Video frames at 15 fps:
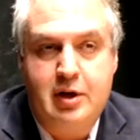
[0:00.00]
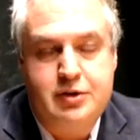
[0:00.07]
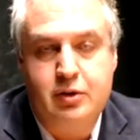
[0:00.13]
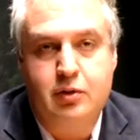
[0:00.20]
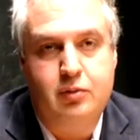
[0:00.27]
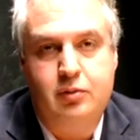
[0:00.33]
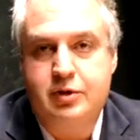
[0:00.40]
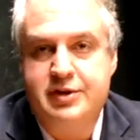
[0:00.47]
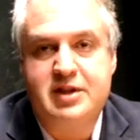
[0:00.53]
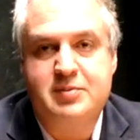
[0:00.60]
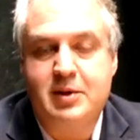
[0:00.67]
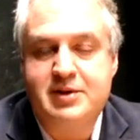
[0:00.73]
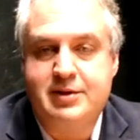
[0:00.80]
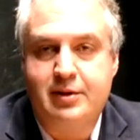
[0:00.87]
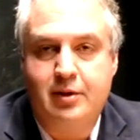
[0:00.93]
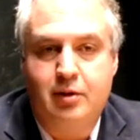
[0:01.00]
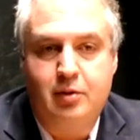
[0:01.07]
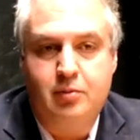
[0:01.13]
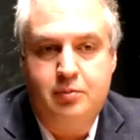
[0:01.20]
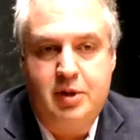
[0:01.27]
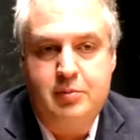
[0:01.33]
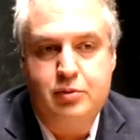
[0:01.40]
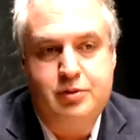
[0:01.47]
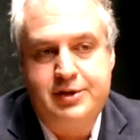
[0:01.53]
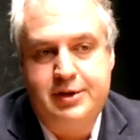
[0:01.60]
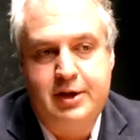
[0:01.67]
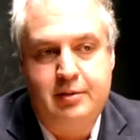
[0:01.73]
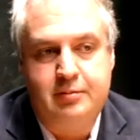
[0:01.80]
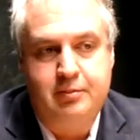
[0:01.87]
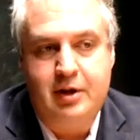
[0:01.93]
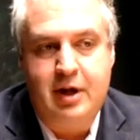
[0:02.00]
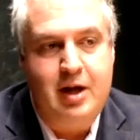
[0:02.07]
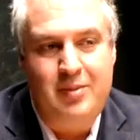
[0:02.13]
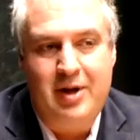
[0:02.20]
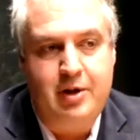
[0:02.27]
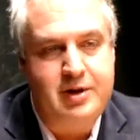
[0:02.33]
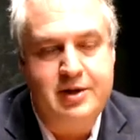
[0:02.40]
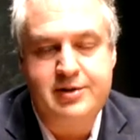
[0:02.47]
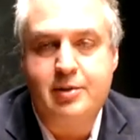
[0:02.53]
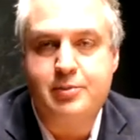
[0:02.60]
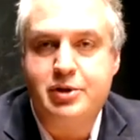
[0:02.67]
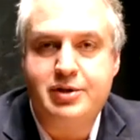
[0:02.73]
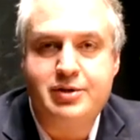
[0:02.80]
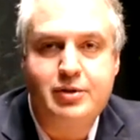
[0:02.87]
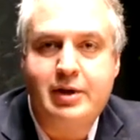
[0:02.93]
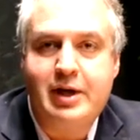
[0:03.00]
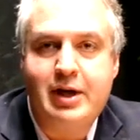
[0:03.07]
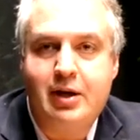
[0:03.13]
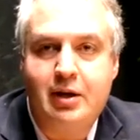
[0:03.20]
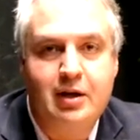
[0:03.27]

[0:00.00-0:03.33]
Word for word: So six months ago, people were saying, yeah, battery consumption is okay.